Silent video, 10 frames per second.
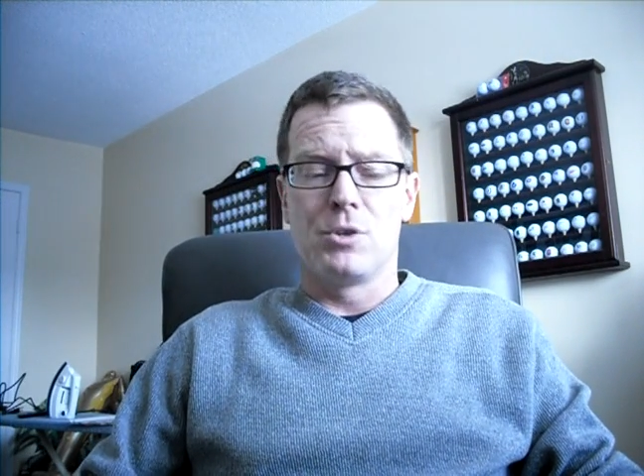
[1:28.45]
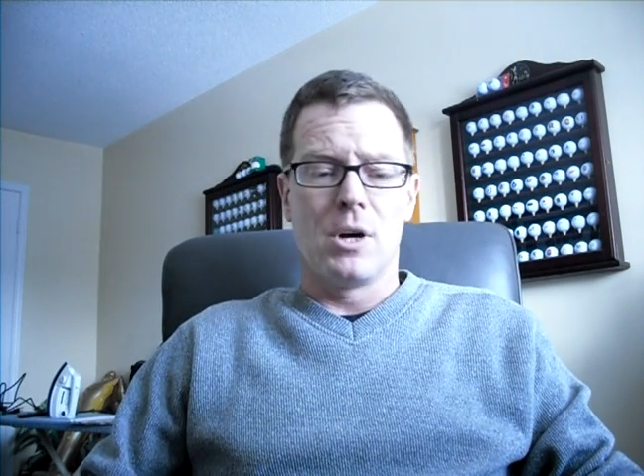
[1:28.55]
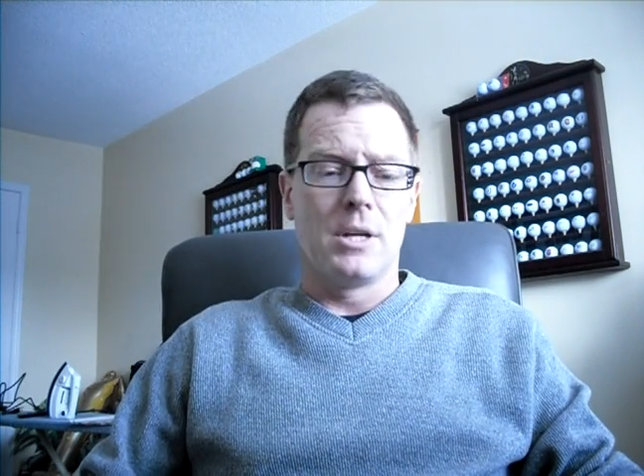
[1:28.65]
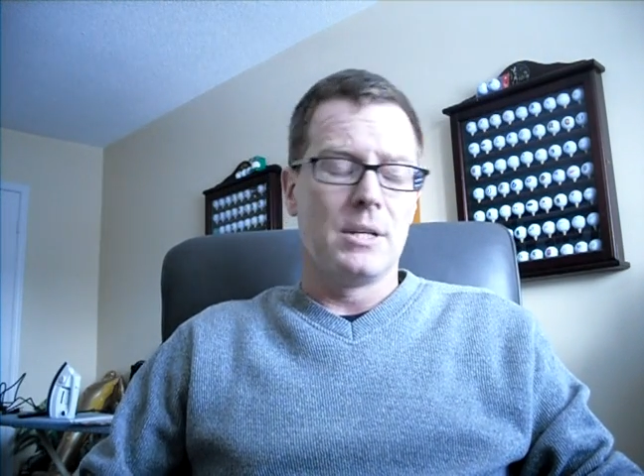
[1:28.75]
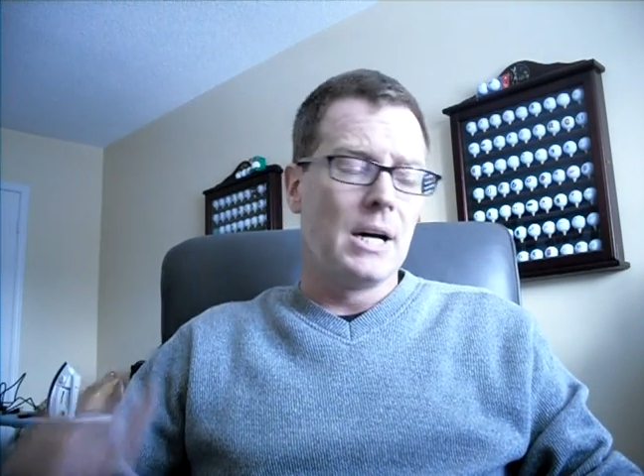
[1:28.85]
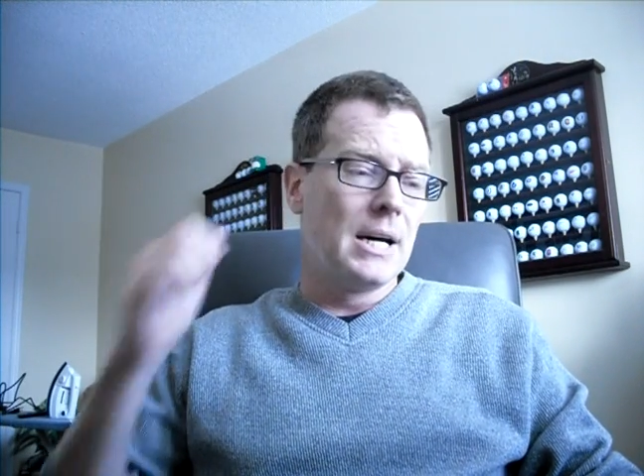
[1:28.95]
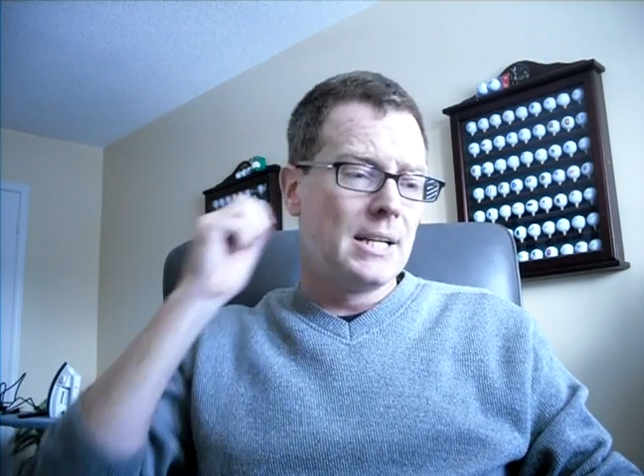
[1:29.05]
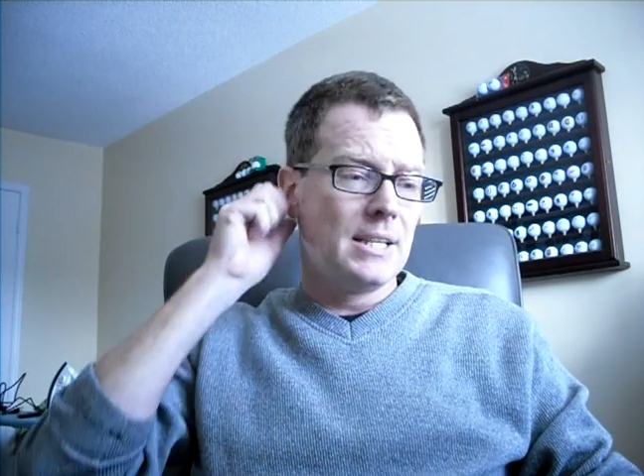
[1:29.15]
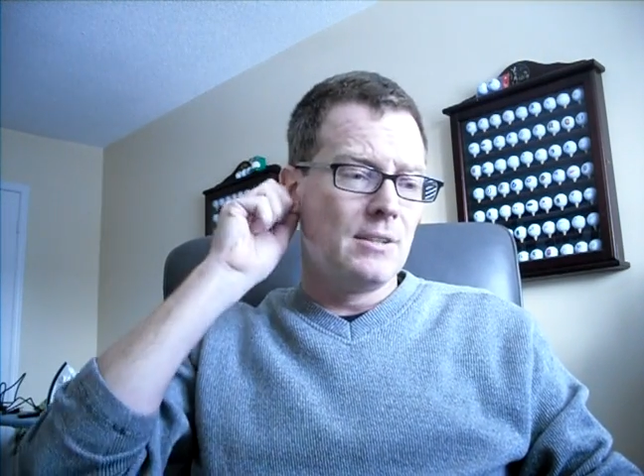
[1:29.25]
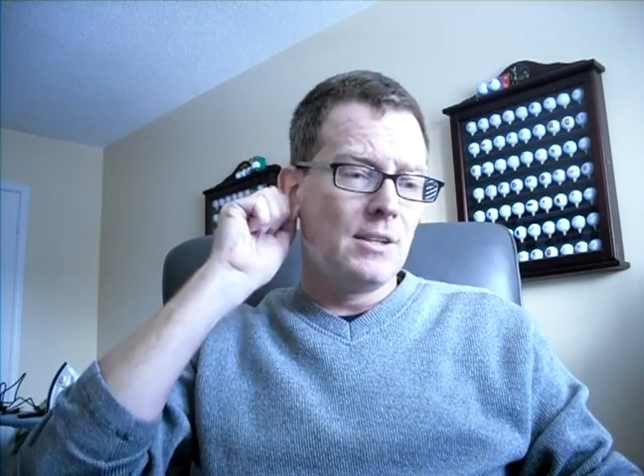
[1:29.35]
on
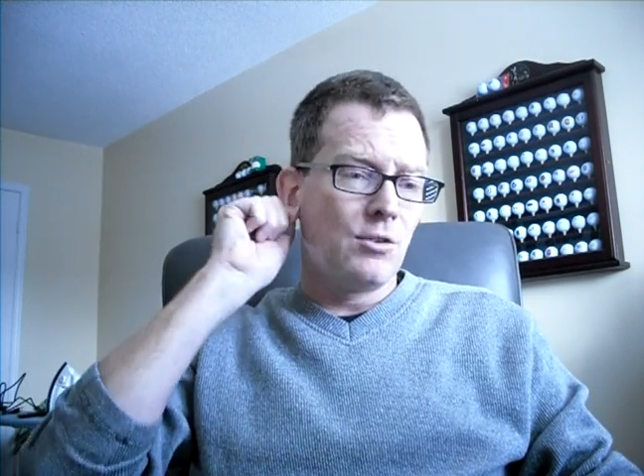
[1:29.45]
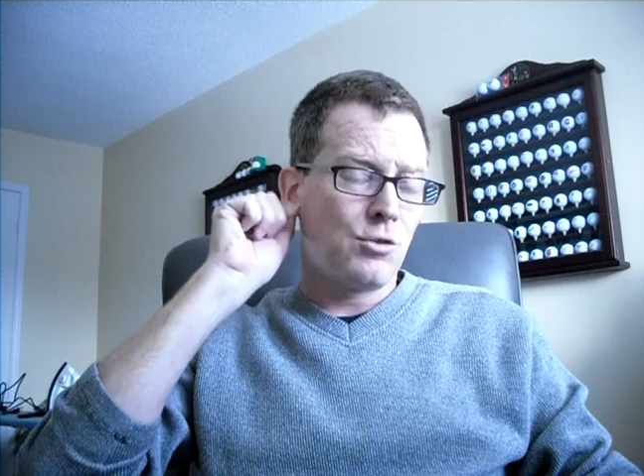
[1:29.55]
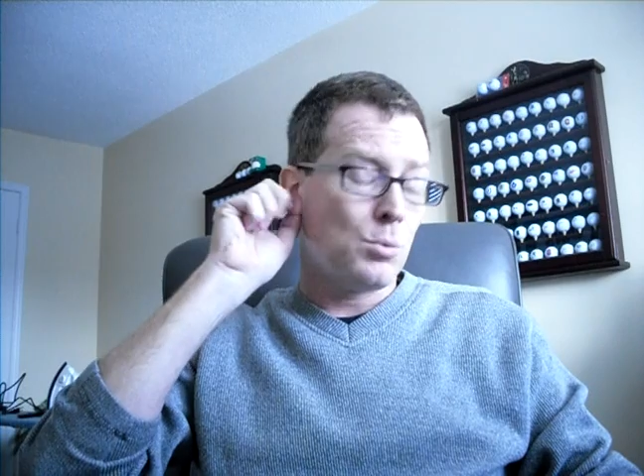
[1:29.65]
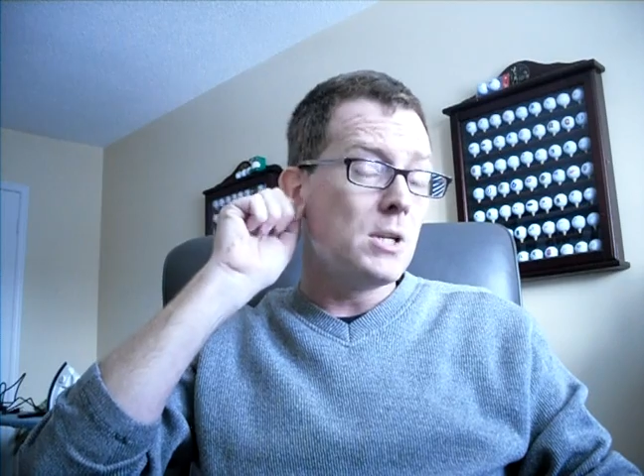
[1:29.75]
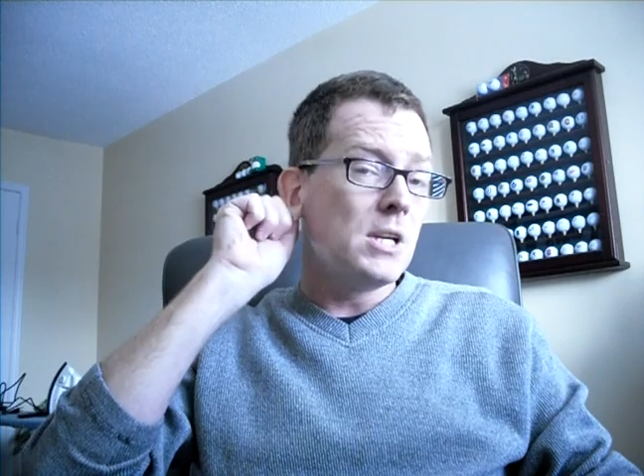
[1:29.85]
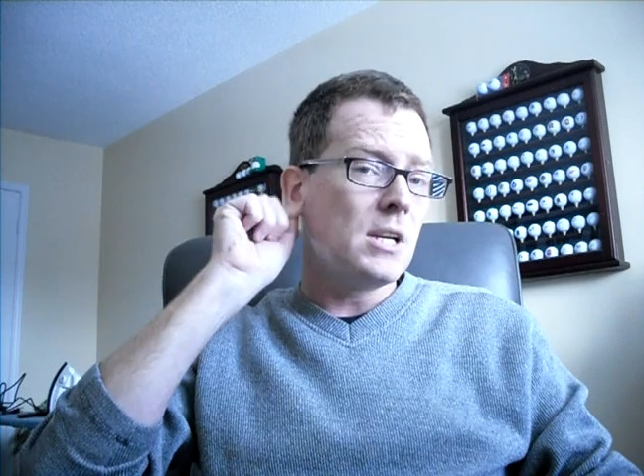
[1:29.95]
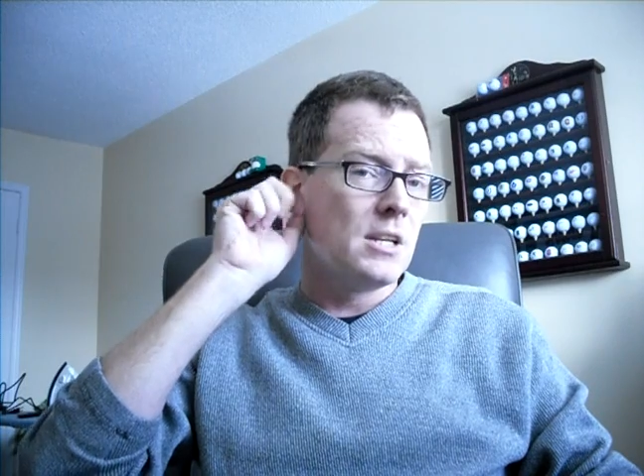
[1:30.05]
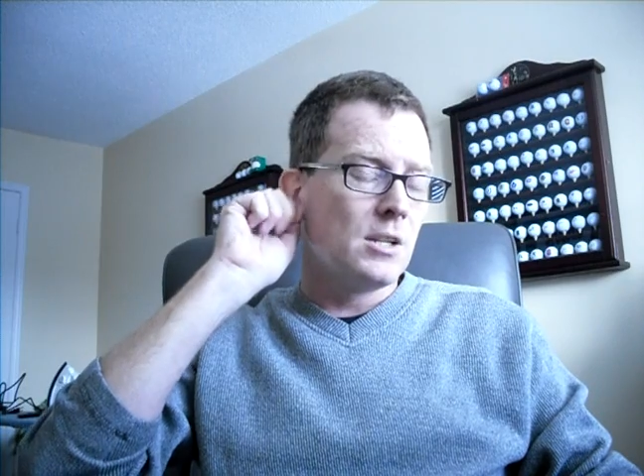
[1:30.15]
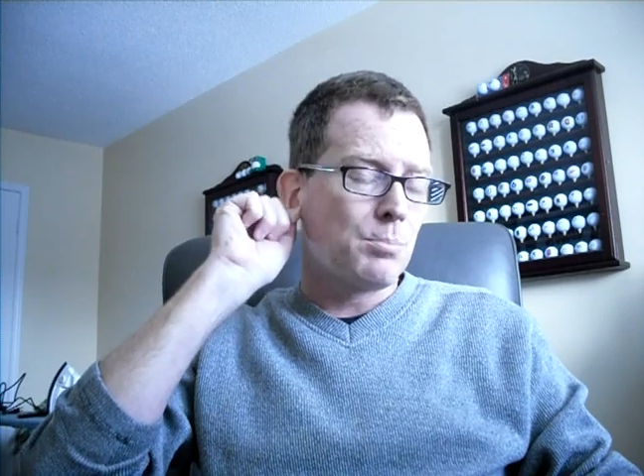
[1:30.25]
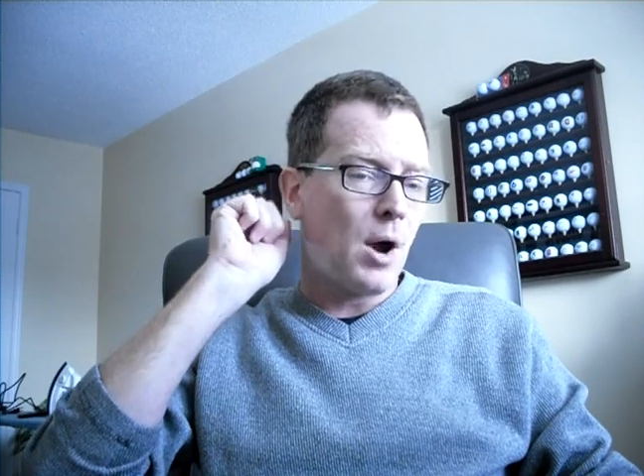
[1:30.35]
in 3D and
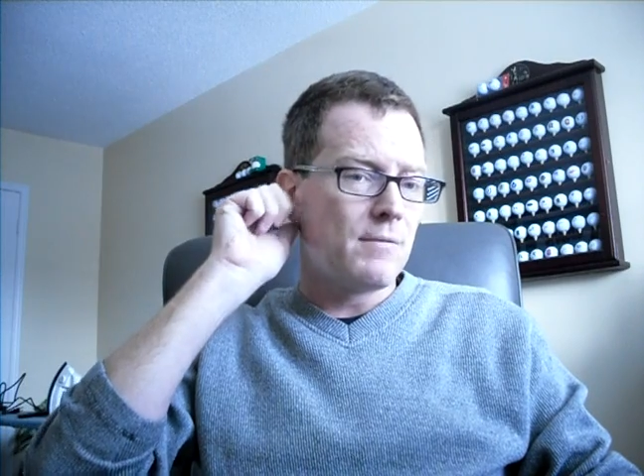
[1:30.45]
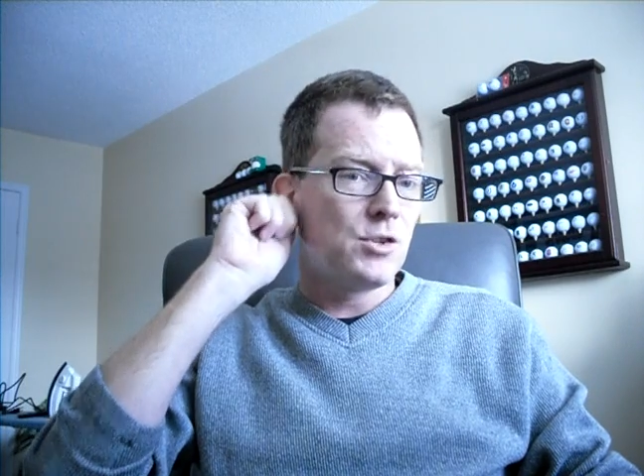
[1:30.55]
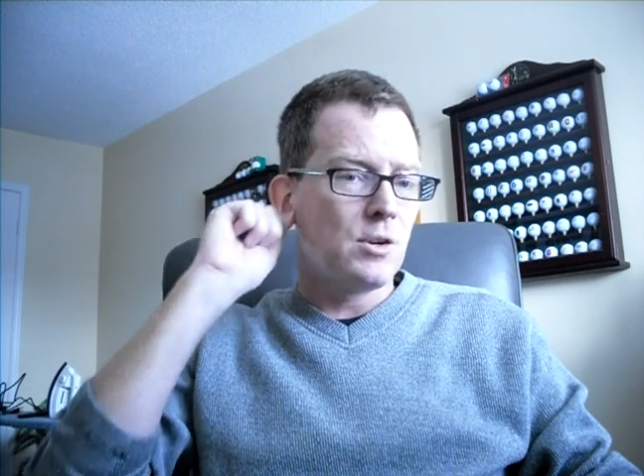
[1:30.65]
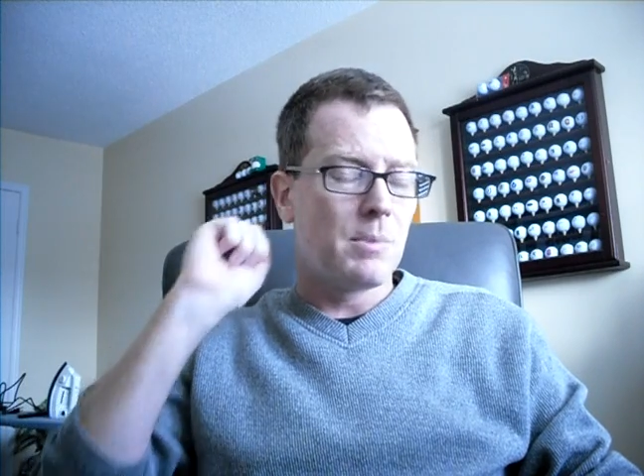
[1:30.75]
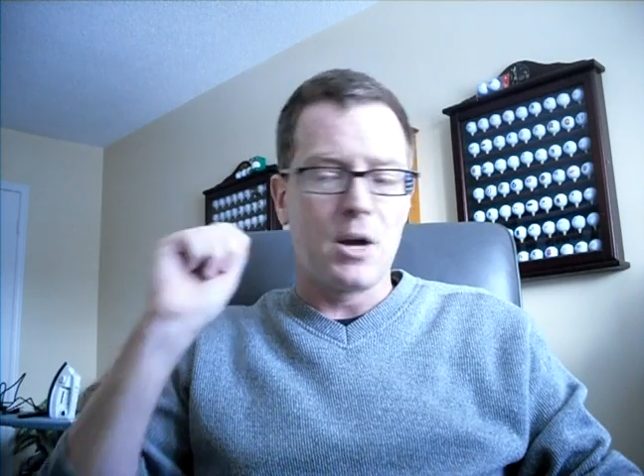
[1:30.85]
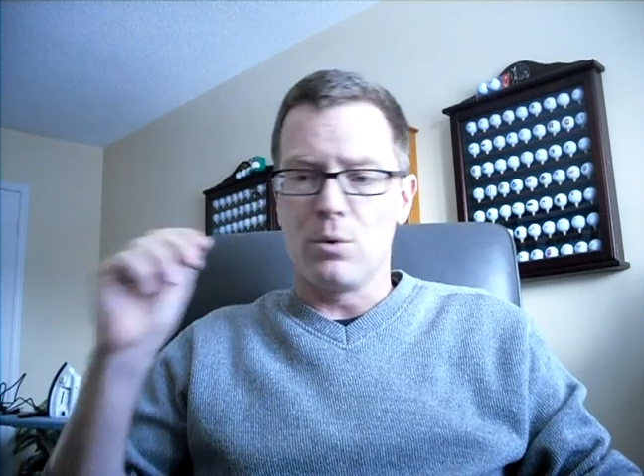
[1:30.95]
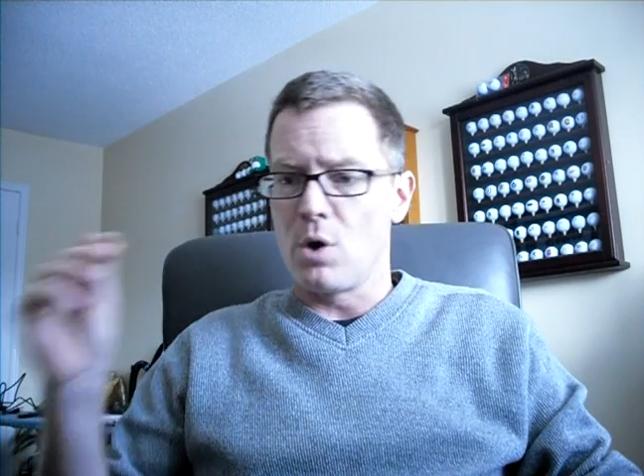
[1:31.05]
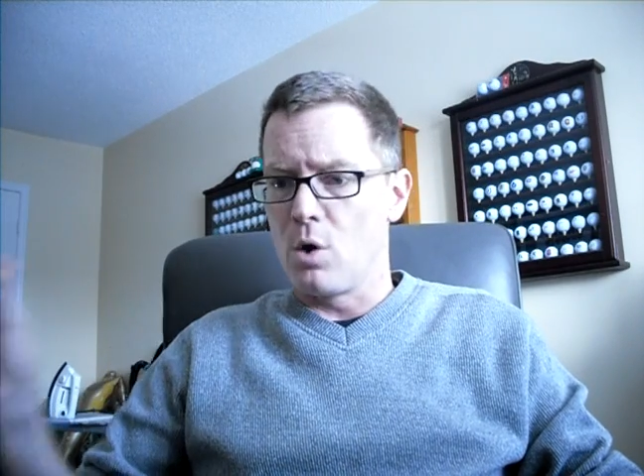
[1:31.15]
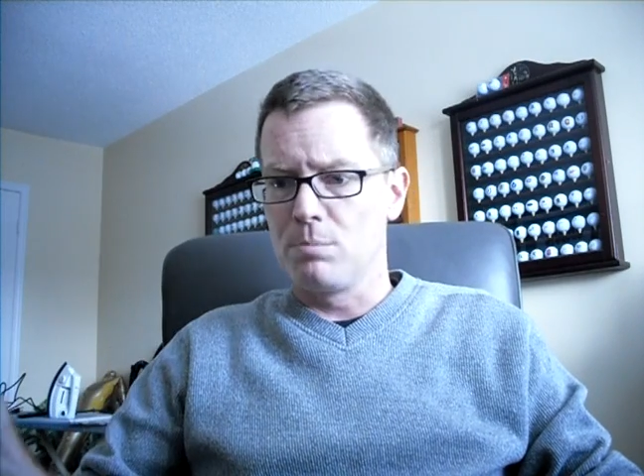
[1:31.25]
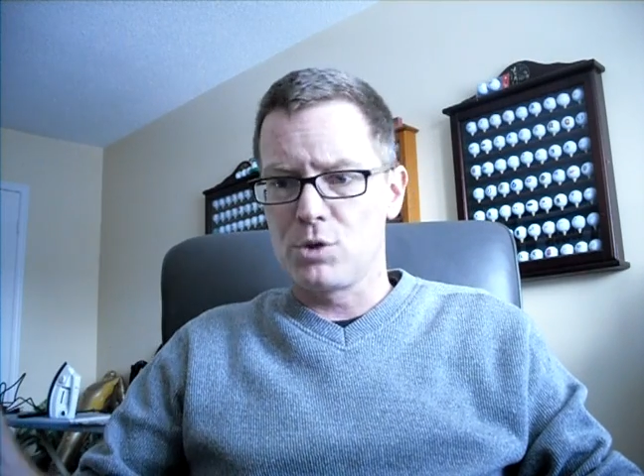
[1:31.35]
in the privacy of my own home,